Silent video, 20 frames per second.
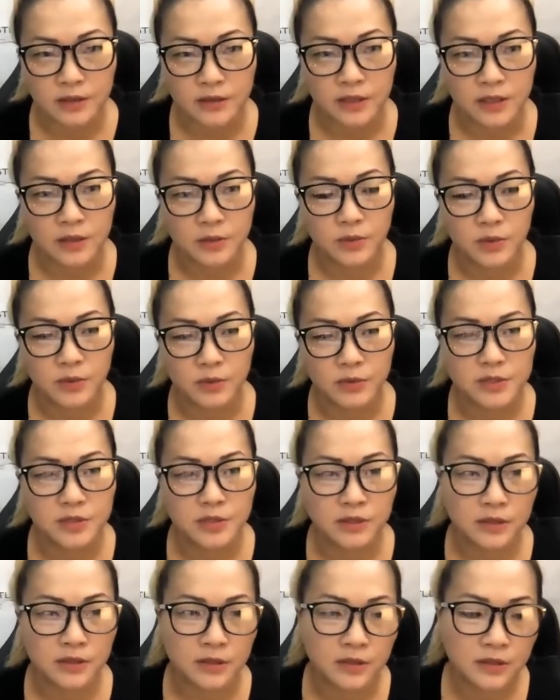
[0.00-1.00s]
Like, what was
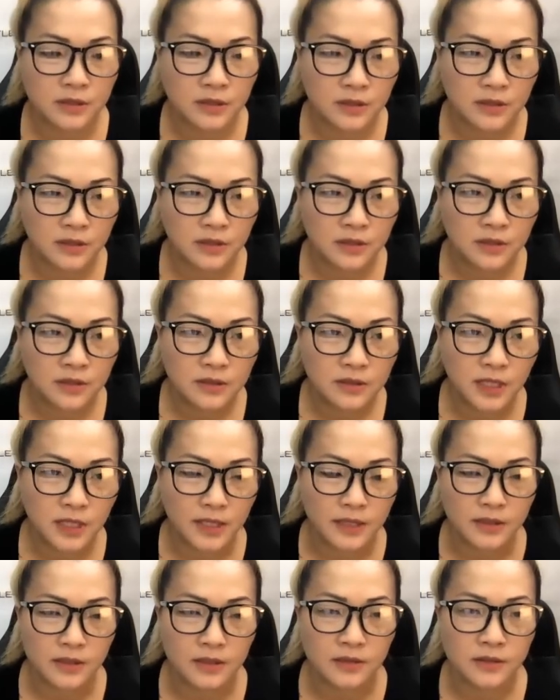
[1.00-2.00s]
your
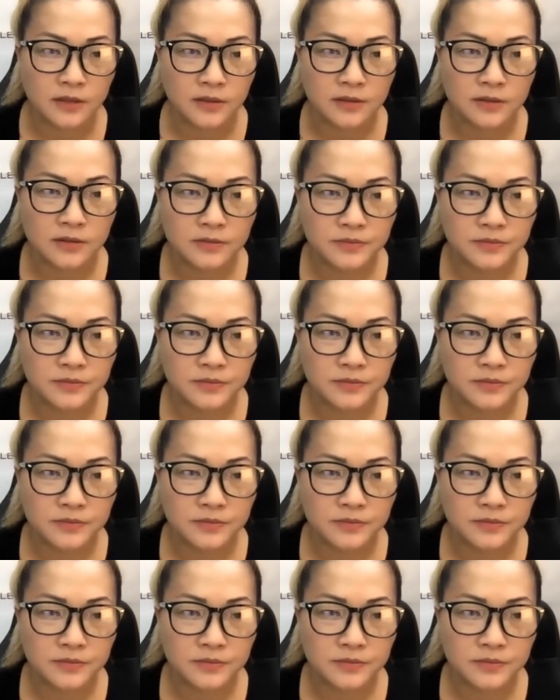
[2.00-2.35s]
title?